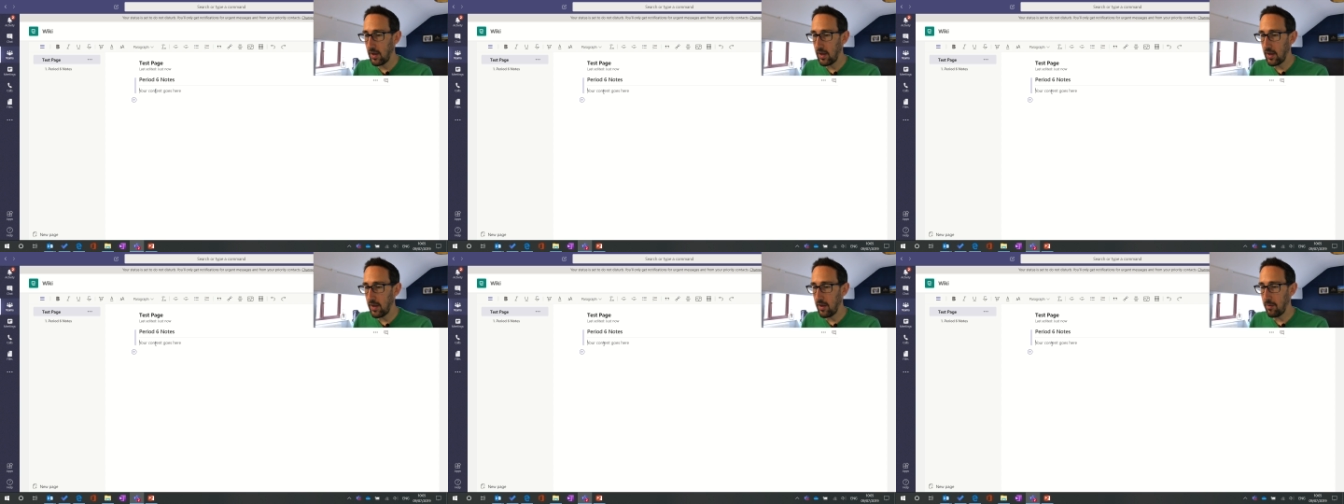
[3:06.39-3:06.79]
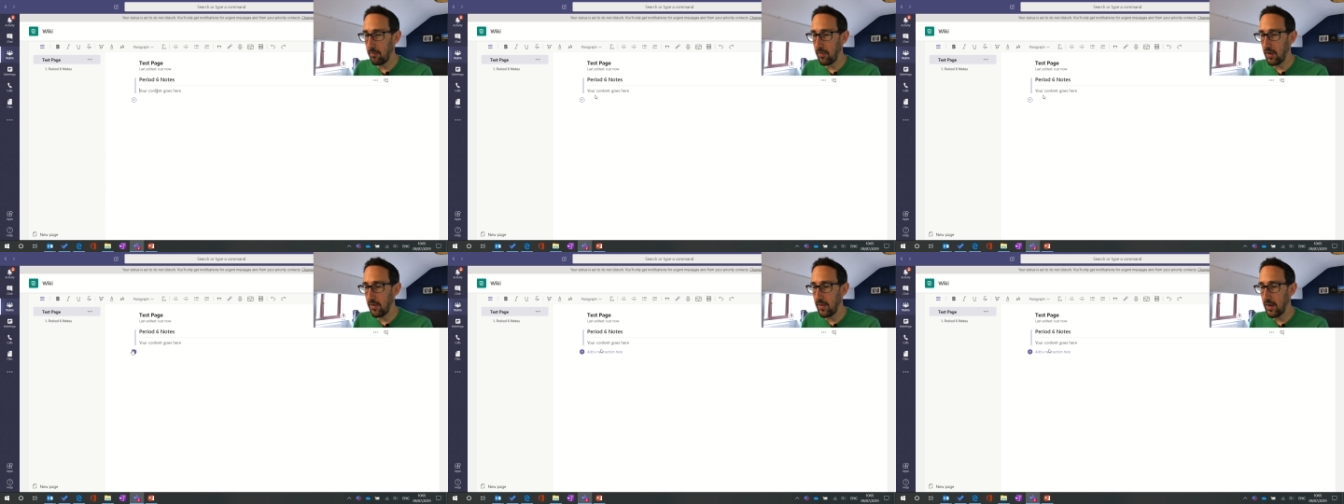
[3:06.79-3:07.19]
Um,
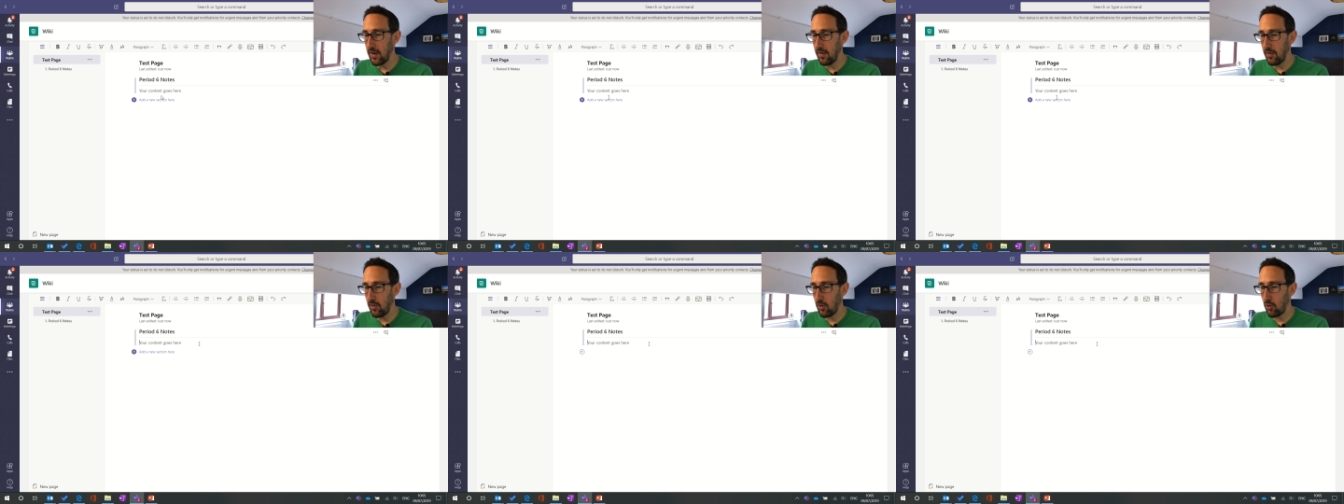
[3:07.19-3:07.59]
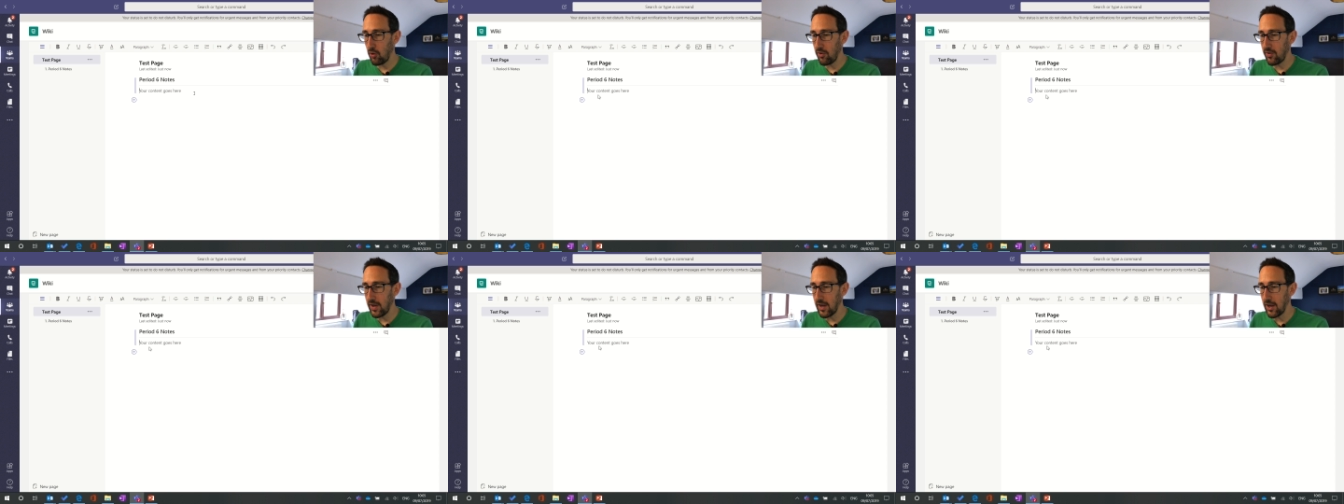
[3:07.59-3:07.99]
and then
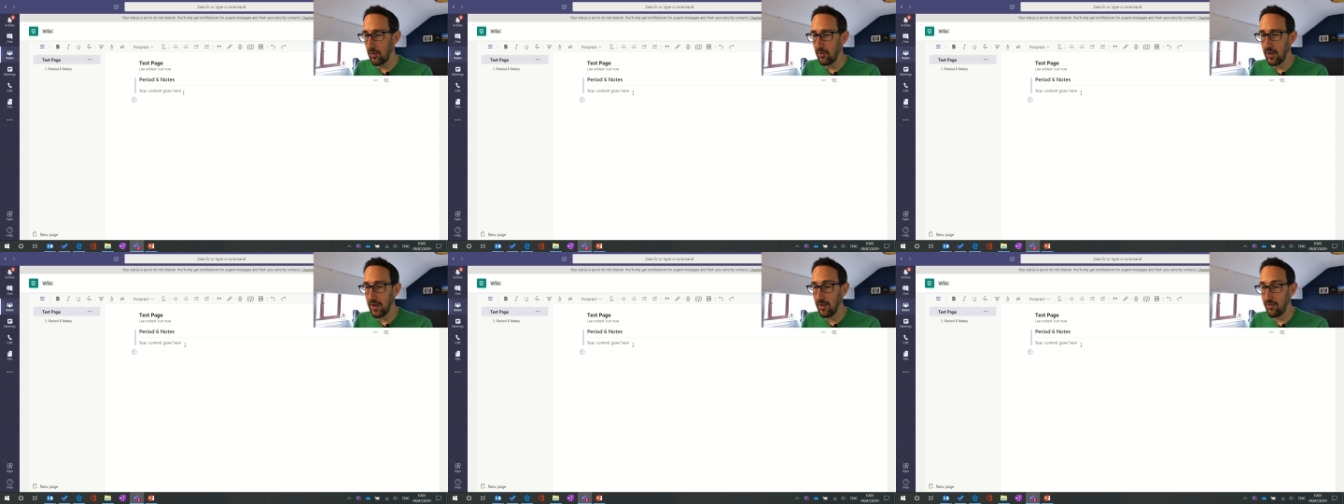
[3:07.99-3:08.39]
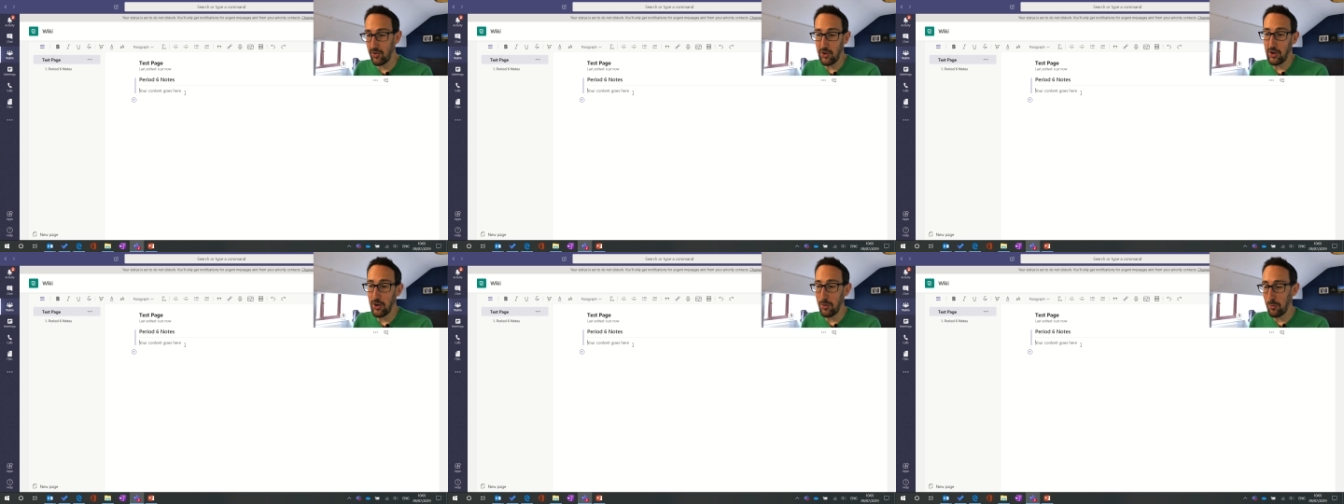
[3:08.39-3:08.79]
content goes here, so
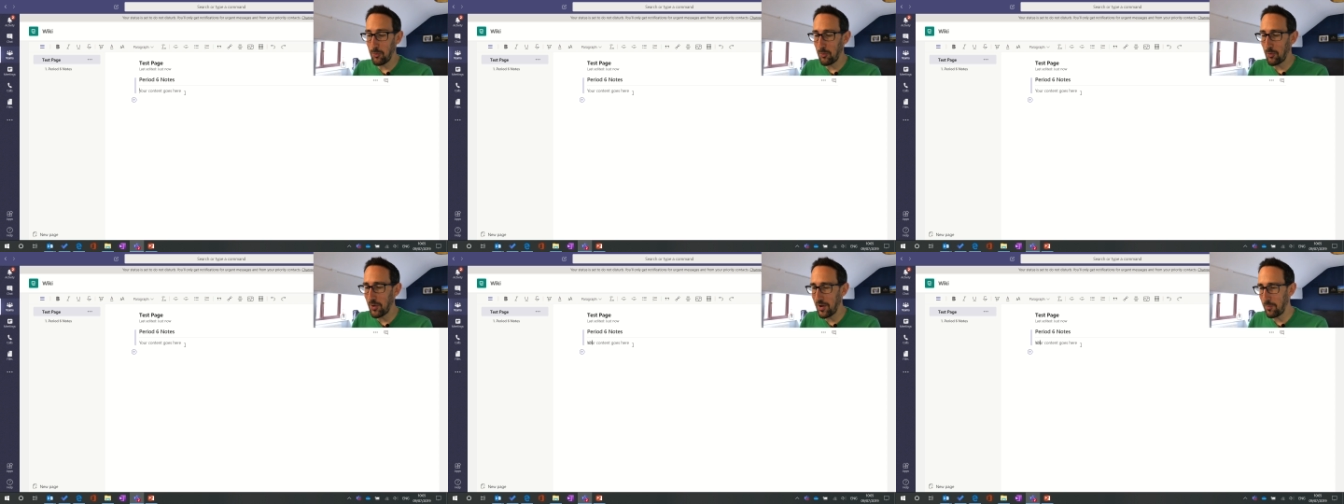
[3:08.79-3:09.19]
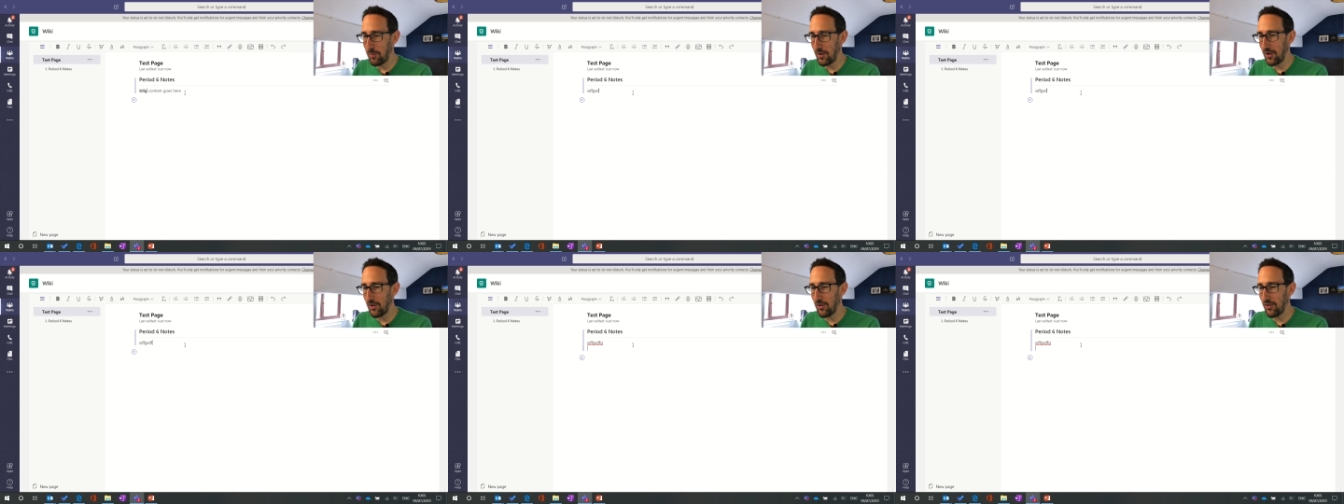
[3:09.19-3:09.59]
you know where you're
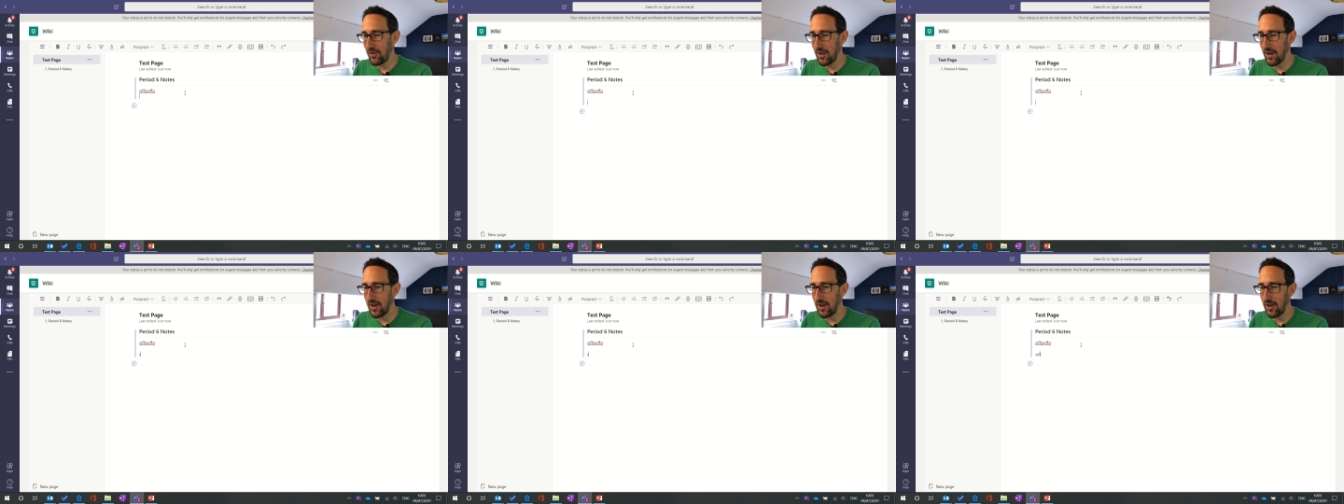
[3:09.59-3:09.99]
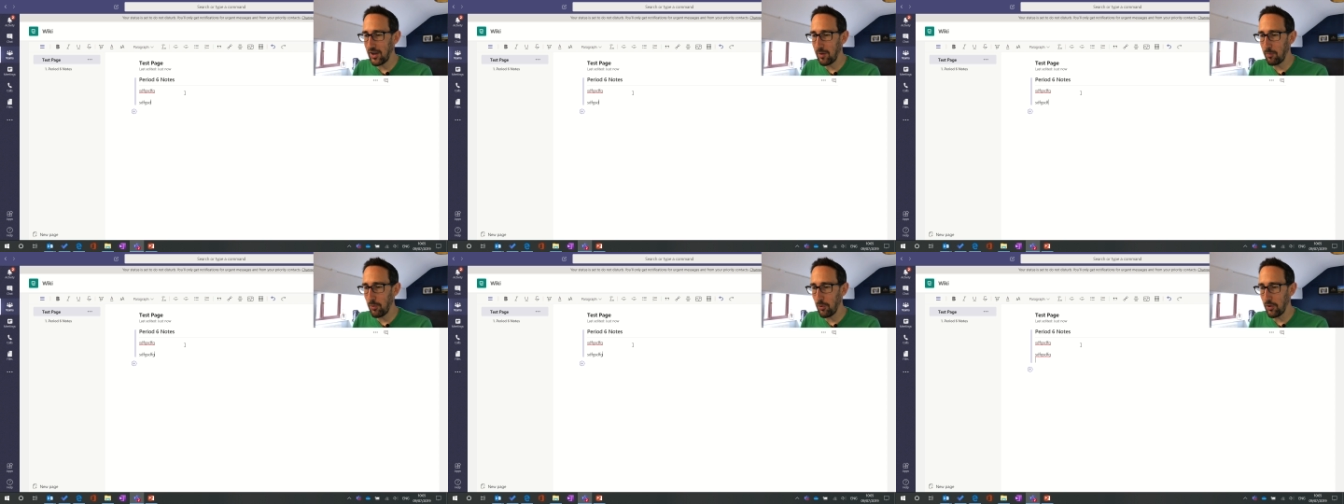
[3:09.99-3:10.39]
putting content, and you
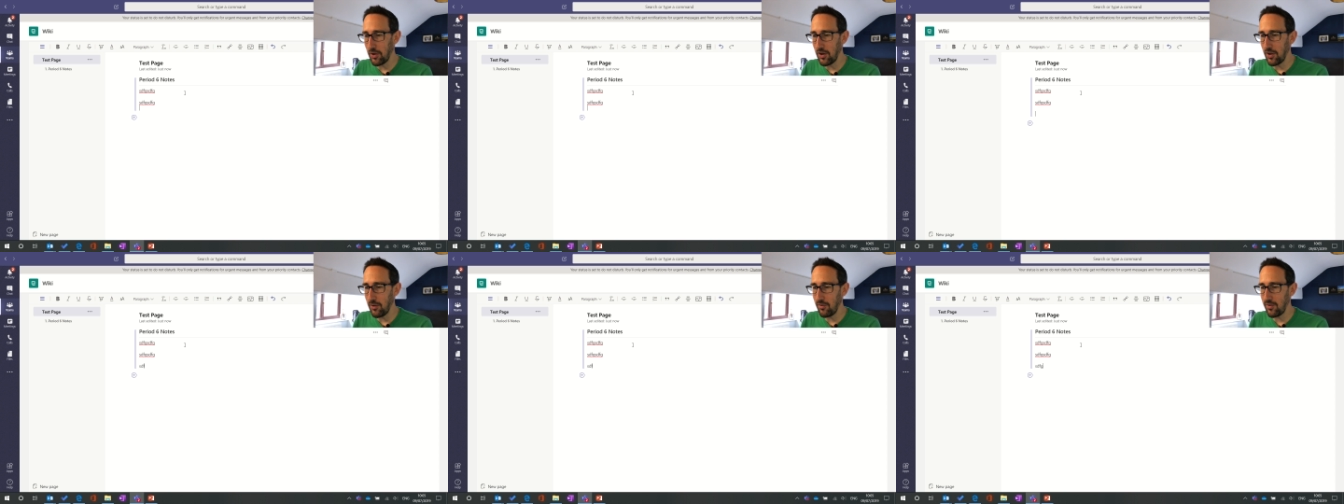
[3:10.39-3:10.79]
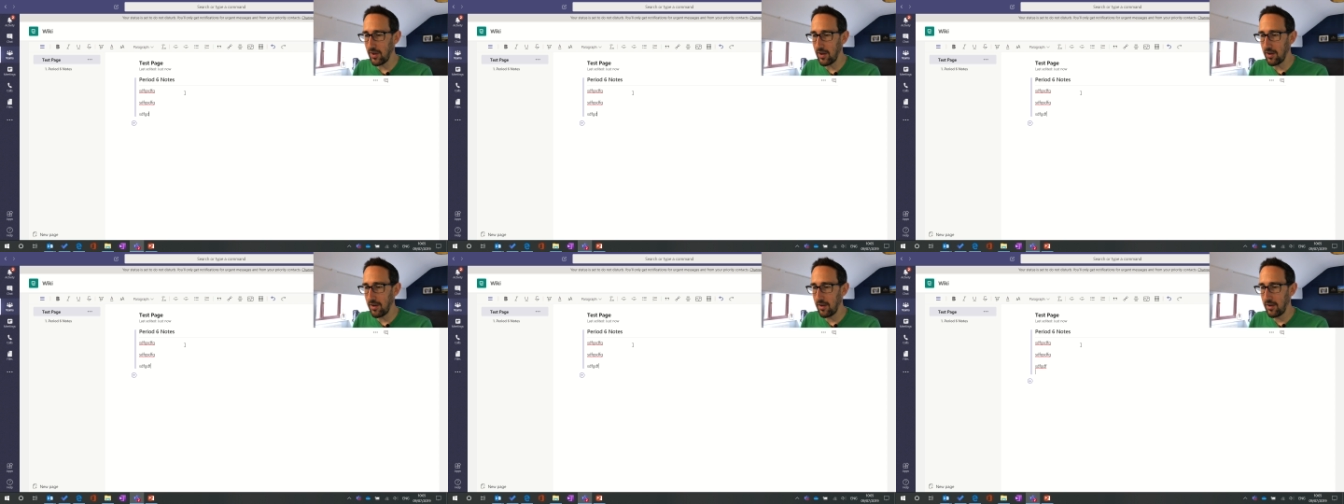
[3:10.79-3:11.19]
can put all your notes
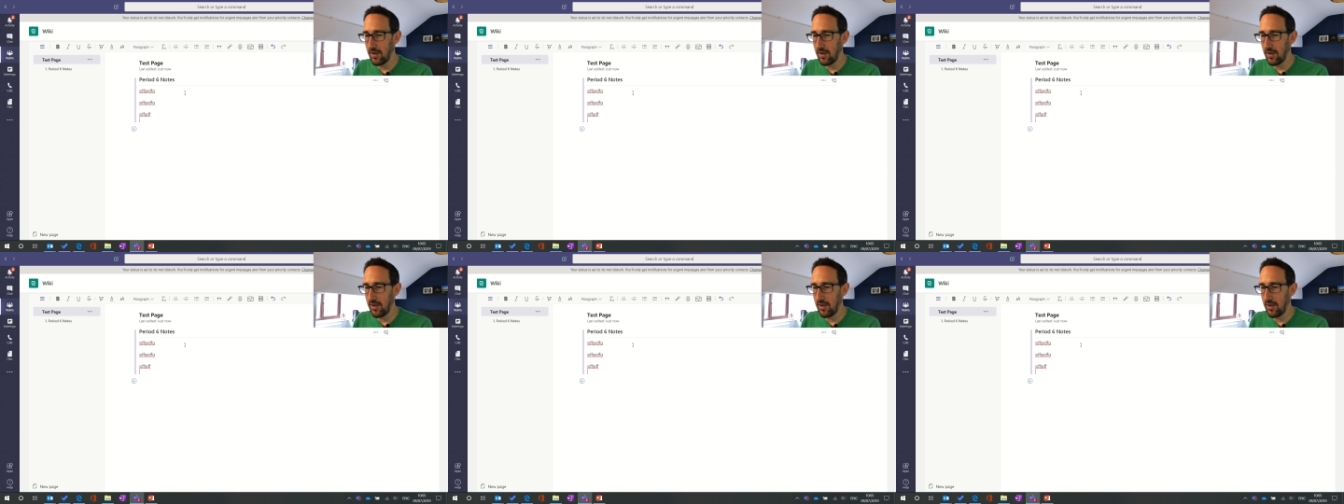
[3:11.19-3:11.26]
in